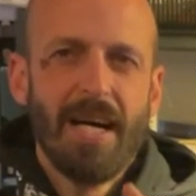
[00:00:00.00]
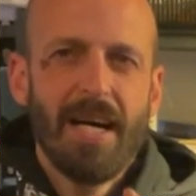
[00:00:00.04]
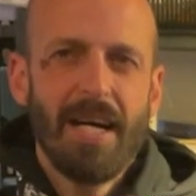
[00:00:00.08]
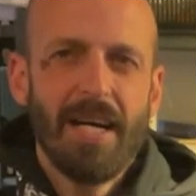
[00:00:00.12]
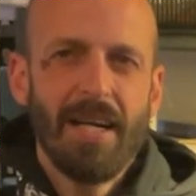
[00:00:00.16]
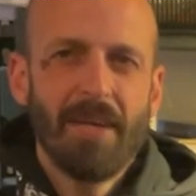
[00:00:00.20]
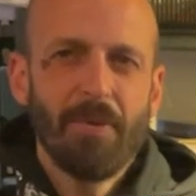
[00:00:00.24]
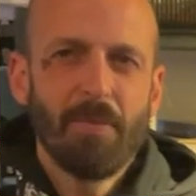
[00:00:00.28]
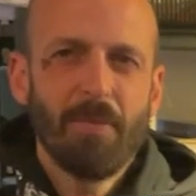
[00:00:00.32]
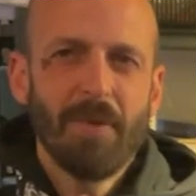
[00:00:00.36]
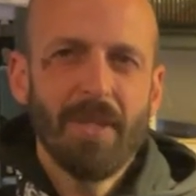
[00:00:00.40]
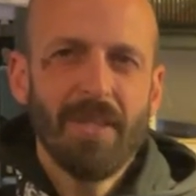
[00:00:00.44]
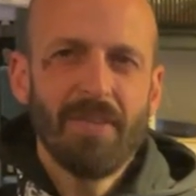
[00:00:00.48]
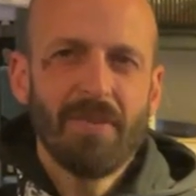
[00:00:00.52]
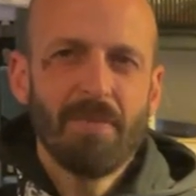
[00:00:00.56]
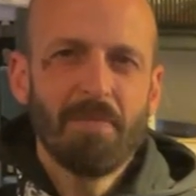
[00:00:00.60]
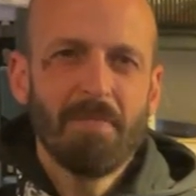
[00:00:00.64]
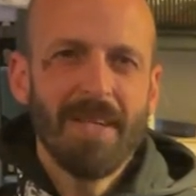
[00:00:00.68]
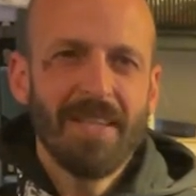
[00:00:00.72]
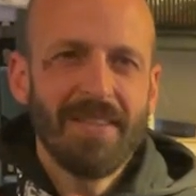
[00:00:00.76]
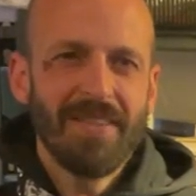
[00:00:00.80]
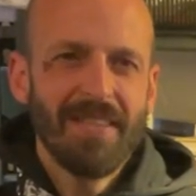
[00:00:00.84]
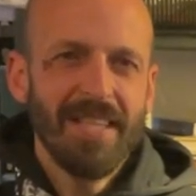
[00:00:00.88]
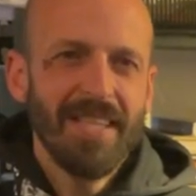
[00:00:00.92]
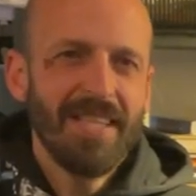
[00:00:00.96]
which
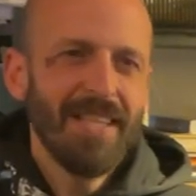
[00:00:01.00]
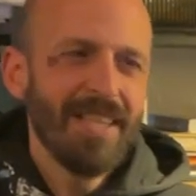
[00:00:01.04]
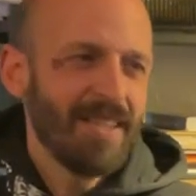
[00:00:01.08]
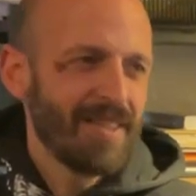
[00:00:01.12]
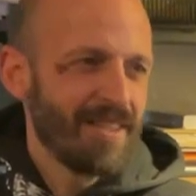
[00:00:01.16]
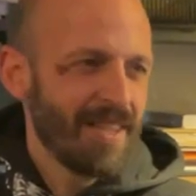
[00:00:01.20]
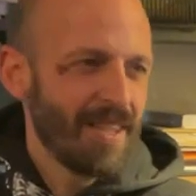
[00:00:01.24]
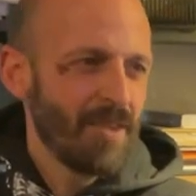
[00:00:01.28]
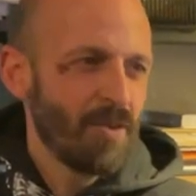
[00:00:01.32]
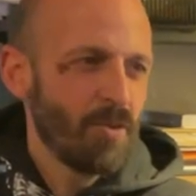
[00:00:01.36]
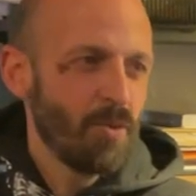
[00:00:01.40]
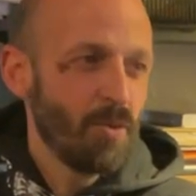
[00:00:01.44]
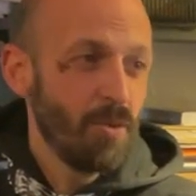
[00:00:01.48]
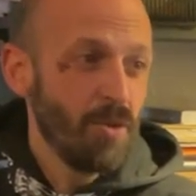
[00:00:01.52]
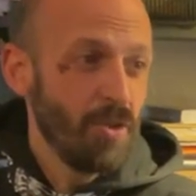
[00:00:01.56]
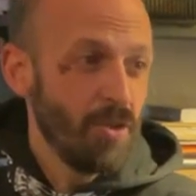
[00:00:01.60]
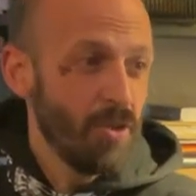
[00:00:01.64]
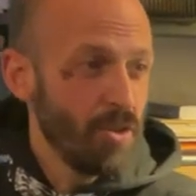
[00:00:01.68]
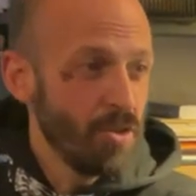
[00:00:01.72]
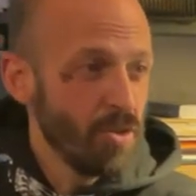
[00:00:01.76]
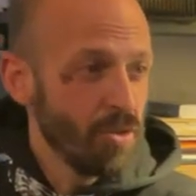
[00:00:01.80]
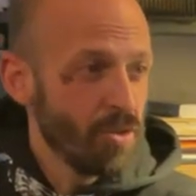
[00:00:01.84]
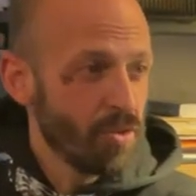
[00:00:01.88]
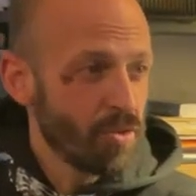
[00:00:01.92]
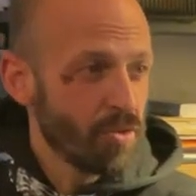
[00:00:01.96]
materials I could
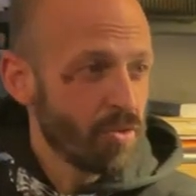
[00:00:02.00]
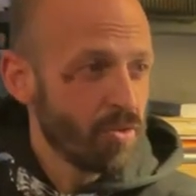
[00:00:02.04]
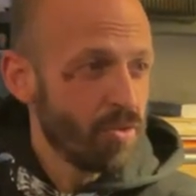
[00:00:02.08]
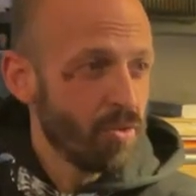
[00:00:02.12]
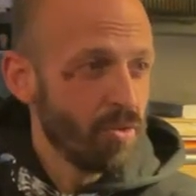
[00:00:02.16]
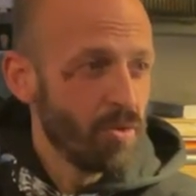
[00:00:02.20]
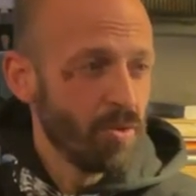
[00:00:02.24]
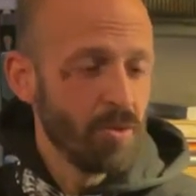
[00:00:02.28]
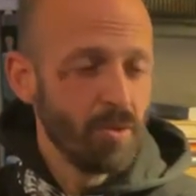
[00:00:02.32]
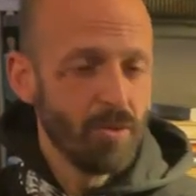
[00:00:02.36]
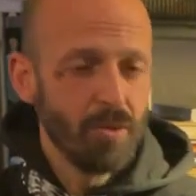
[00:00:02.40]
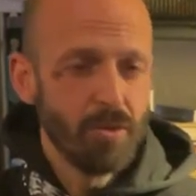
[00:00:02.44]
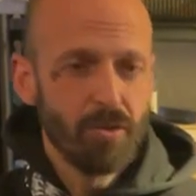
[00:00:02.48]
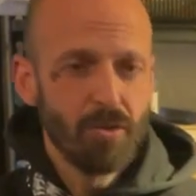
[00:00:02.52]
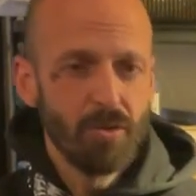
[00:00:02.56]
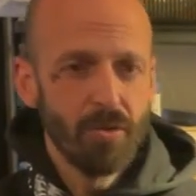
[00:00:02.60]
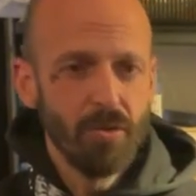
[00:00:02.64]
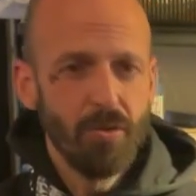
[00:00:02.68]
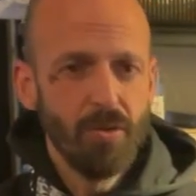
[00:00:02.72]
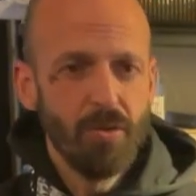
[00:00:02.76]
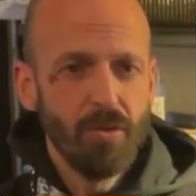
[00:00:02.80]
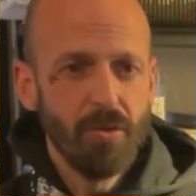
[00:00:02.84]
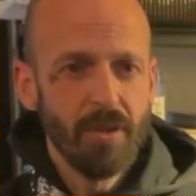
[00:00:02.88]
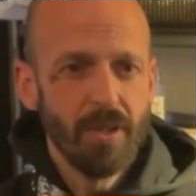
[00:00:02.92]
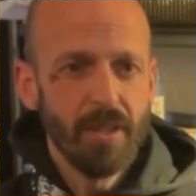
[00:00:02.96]
use to
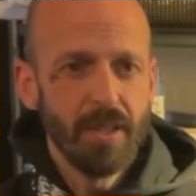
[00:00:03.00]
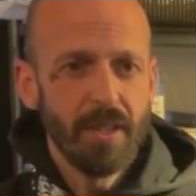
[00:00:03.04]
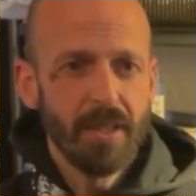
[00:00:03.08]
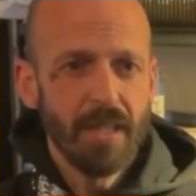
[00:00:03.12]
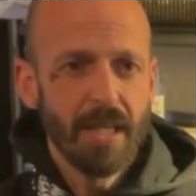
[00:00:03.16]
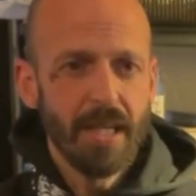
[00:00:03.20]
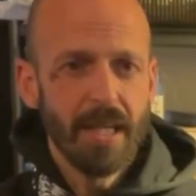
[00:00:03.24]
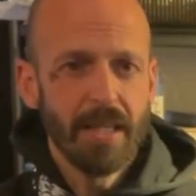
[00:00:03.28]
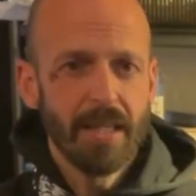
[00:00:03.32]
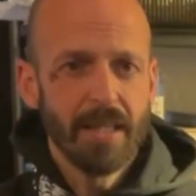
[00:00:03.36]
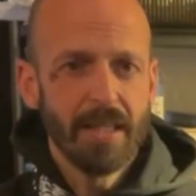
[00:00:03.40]
do it.